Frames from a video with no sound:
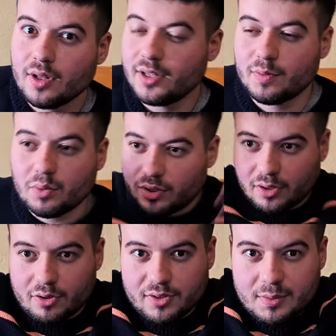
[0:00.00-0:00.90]
Let's put
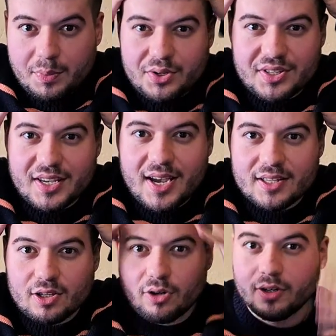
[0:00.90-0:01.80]
our conspiracy
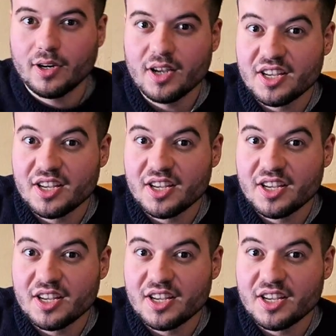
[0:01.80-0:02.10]
hats on.